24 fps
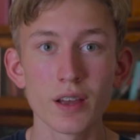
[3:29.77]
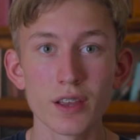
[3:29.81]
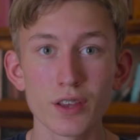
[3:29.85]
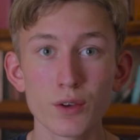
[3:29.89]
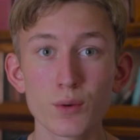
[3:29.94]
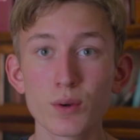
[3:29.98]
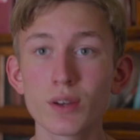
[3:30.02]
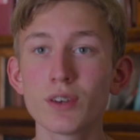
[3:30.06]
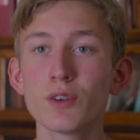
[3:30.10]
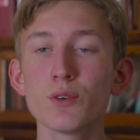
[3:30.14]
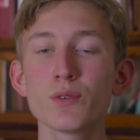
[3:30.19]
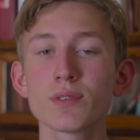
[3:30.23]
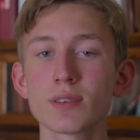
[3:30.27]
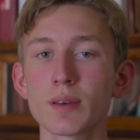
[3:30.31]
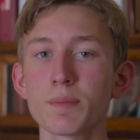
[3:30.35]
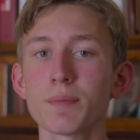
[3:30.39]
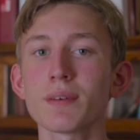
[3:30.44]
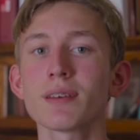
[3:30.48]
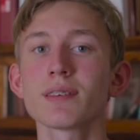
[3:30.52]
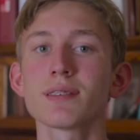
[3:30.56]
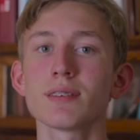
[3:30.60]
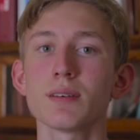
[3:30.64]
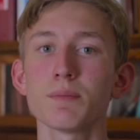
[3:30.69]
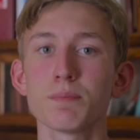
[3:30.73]
you can do
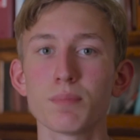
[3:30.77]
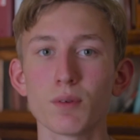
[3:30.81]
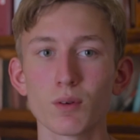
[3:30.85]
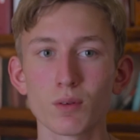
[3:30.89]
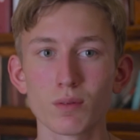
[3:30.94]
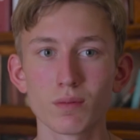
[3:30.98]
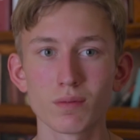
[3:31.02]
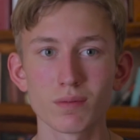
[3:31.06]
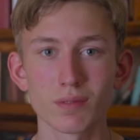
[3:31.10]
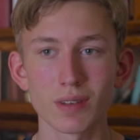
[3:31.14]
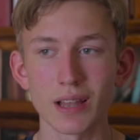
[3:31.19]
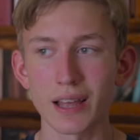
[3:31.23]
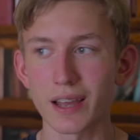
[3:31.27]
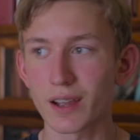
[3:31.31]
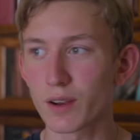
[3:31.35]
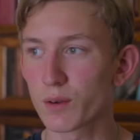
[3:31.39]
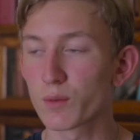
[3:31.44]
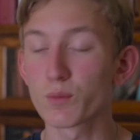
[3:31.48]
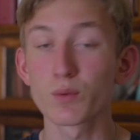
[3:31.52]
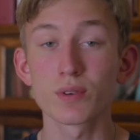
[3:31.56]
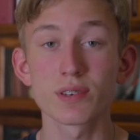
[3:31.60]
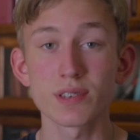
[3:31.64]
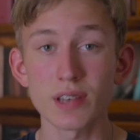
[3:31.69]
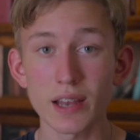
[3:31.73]
something simple, like
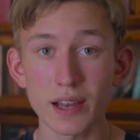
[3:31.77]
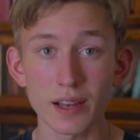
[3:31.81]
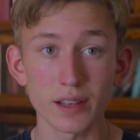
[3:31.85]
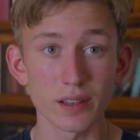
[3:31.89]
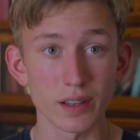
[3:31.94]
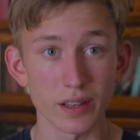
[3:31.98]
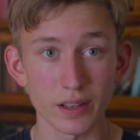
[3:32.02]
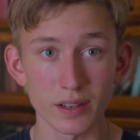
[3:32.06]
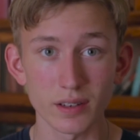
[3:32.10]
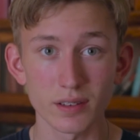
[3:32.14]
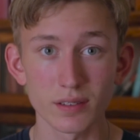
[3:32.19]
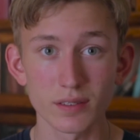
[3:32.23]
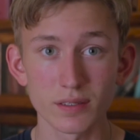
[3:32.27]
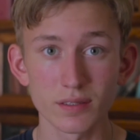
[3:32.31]
recycling.